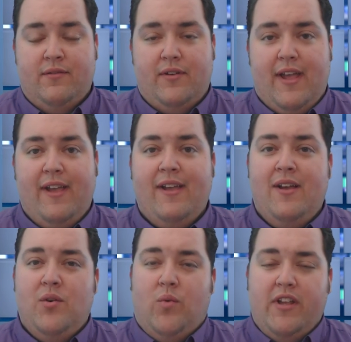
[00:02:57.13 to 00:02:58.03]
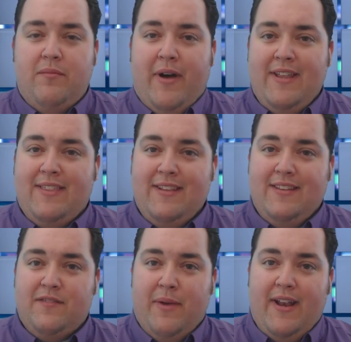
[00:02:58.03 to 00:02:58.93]
Okay, while you might
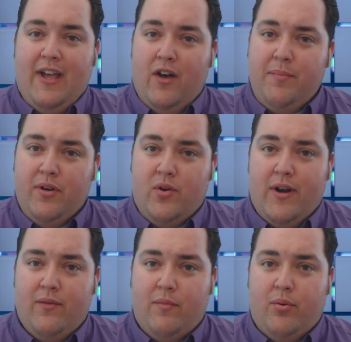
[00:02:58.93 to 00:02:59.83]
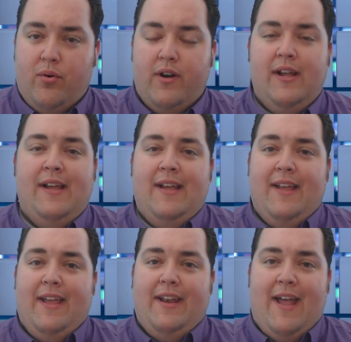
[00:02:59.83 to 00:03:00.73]
think this might help your credit report,
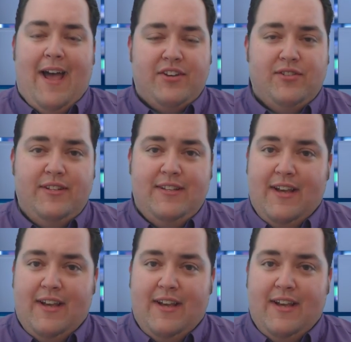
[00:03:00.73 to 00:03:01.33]
it actually